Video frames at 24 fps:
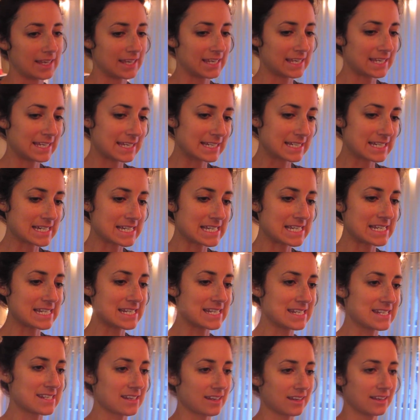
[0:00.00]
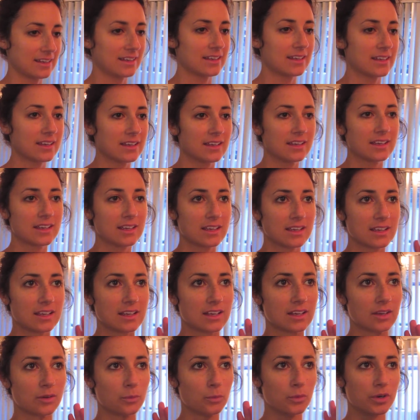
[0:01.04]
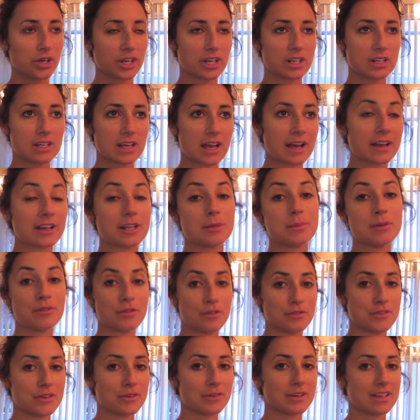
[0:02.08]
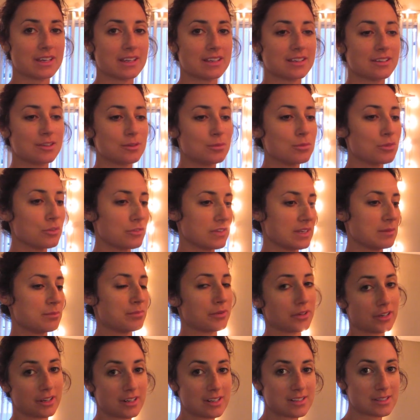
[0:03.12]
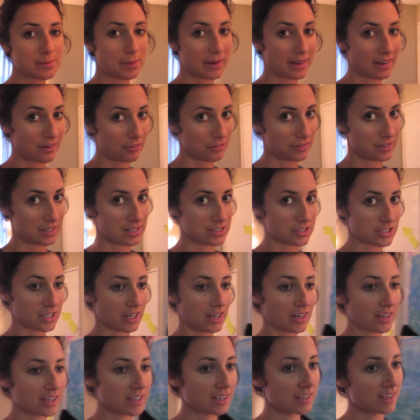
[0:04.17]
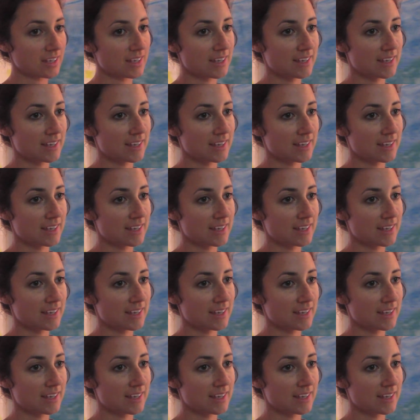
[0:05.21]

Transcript: And I'm gonna be reviewing the movie Birds by Alfred Hitchcock,